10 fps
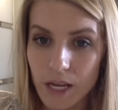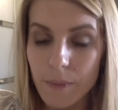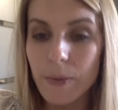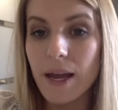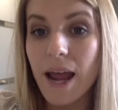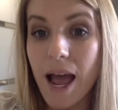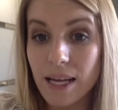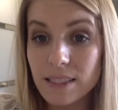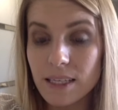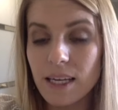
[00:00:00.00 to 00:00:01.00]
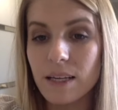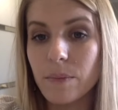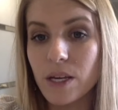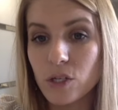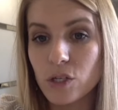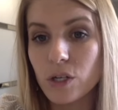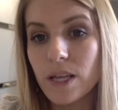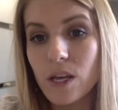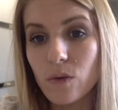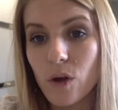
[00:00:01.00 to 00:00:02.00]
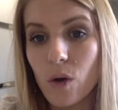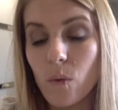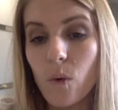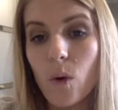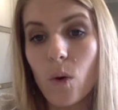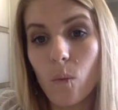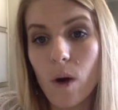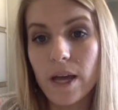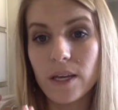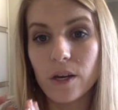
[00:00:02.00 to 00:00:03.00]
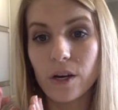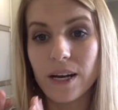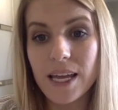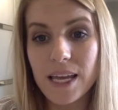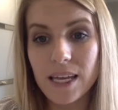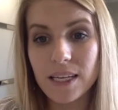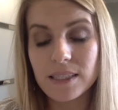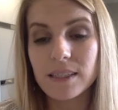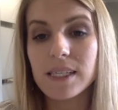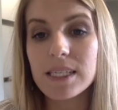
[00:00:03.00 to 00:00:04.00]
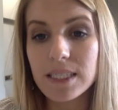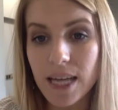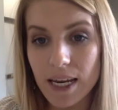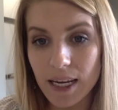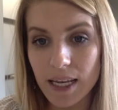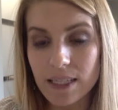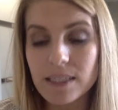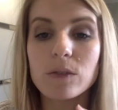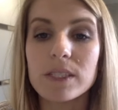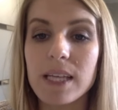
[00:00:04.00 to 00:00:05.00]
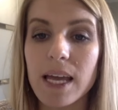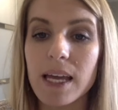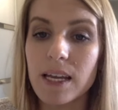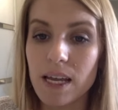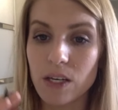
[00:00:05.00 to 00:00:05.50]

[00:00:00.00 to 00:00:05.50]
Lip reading: But ask and make sure that you know what your end lease date is. It'll say it